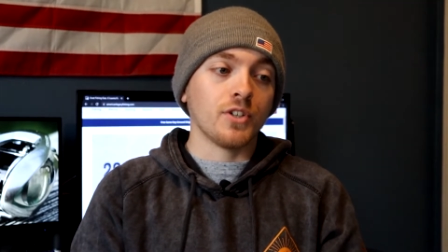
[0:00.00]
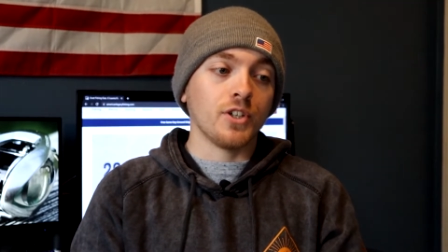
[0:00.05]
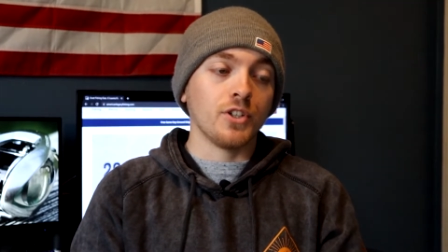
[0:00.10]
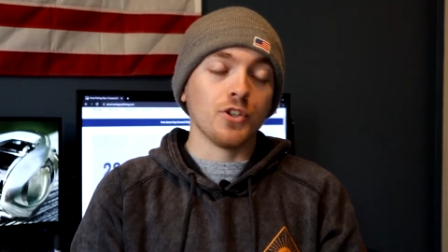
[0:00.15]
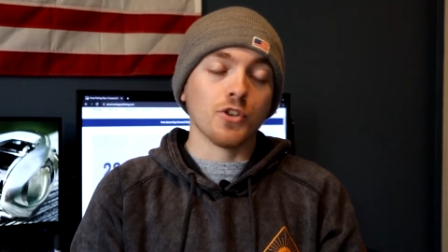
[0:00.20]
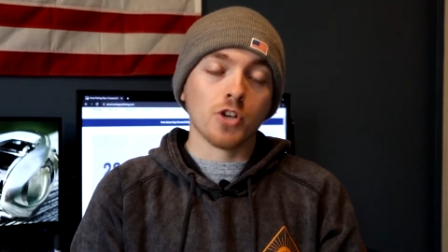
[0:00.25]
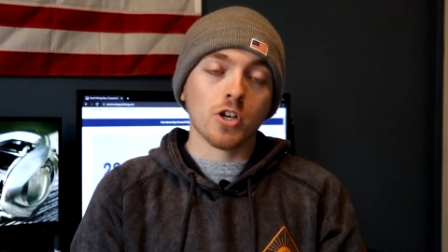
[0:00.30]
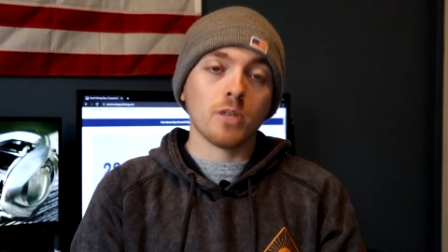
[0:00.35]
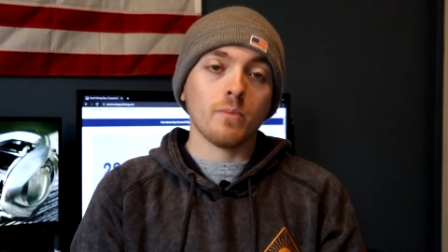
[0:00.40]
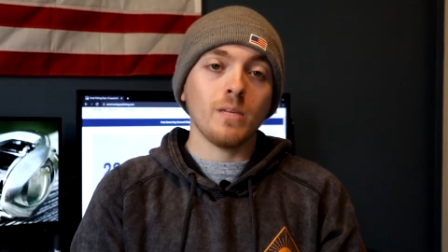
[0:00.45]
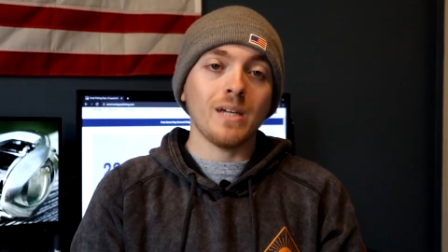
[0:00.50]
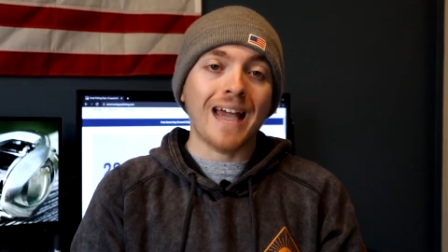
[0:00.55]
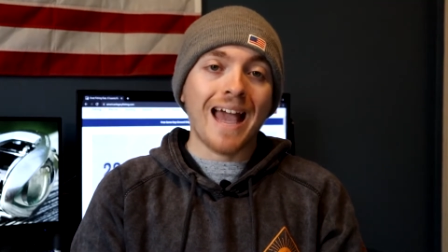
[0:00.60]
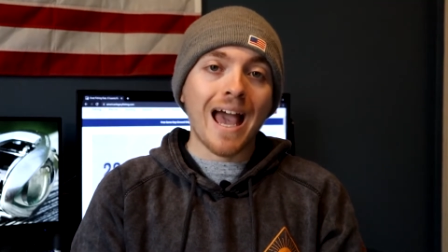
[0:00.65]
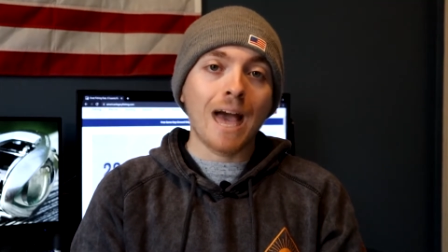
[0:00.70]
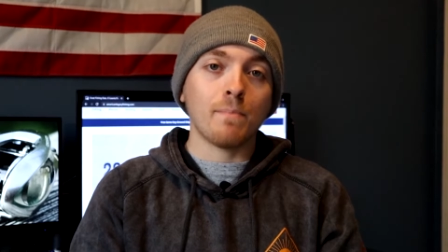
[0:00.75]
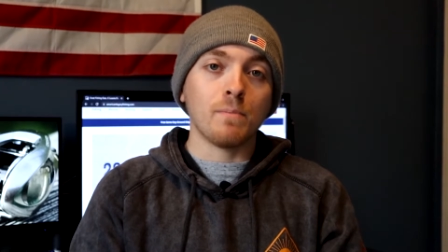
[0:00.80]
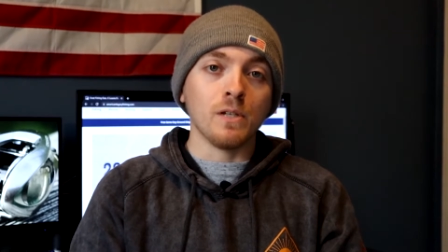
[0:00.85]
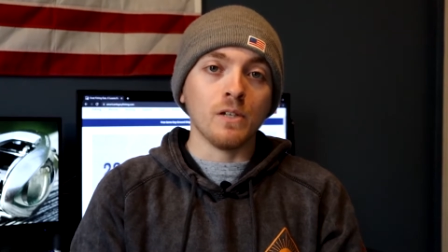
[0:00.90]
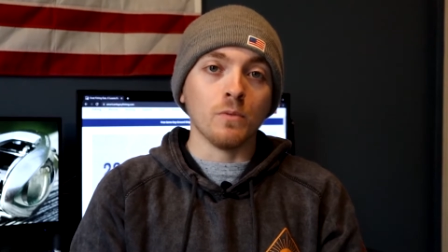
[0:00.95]
You're going to be
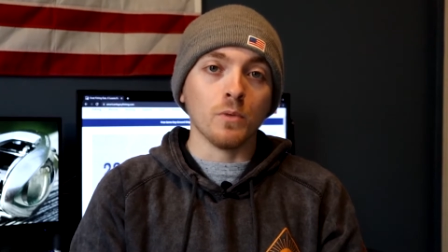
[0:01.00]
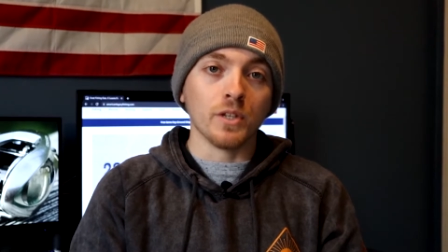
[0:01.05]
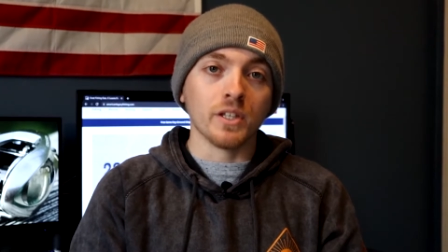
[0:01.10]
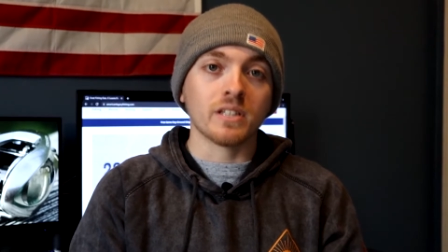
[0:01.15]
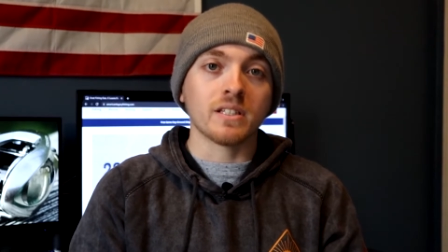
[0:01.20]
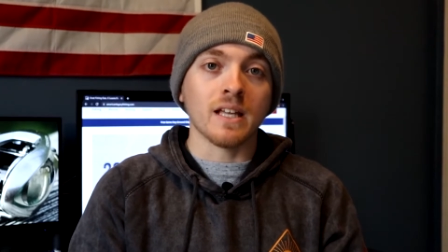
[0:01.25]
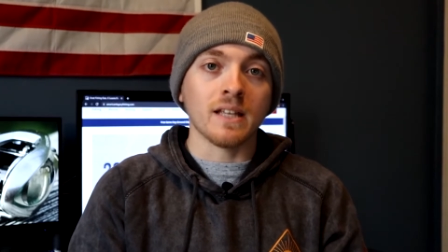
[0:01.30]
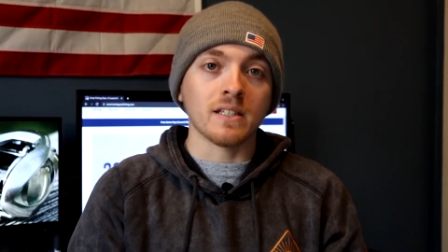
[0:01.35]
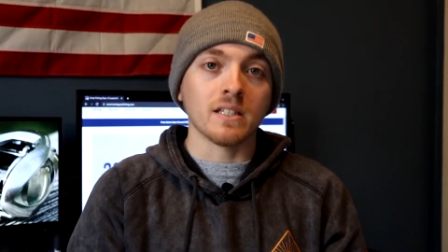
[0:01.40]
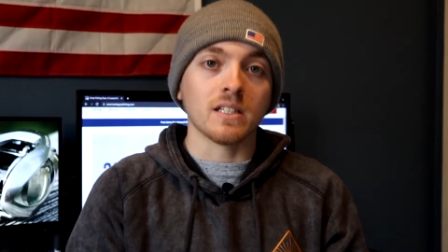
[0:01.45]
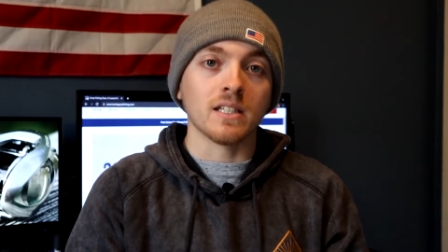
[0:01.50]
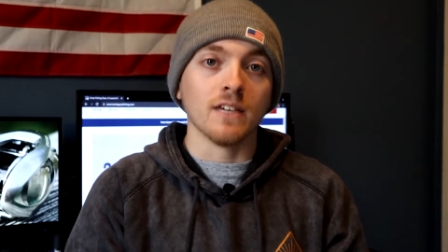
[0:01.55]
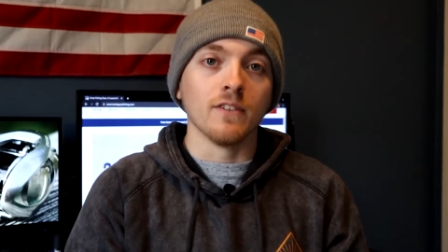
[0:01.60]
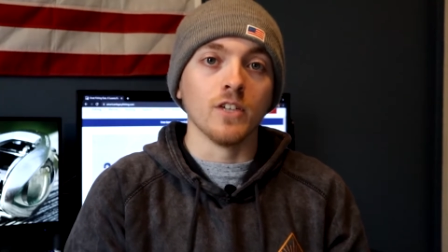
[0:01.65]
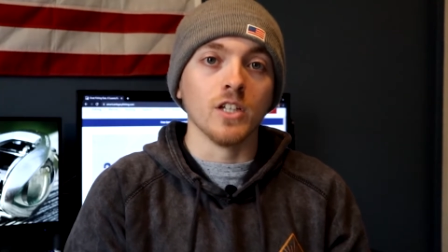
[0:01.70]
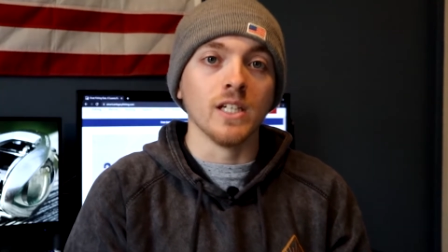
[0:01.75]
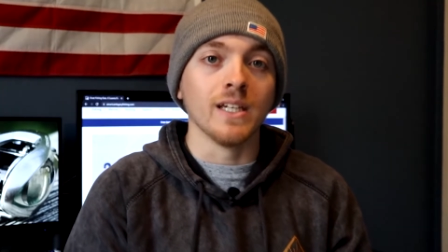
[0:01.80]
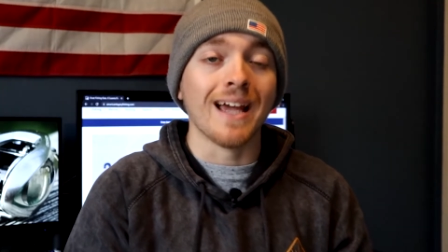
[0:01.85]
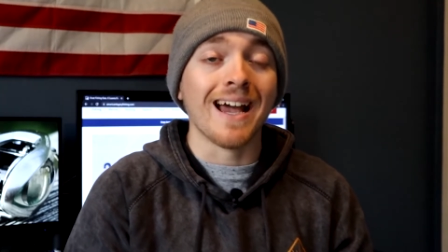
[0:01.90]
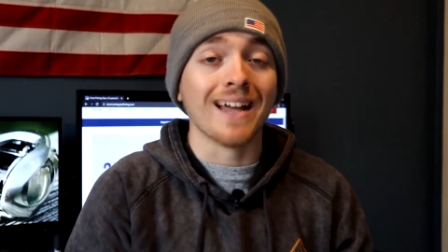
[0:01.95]
happy with the
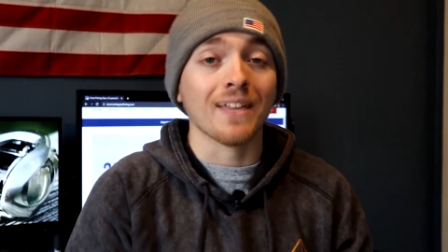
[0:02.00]
sensitivity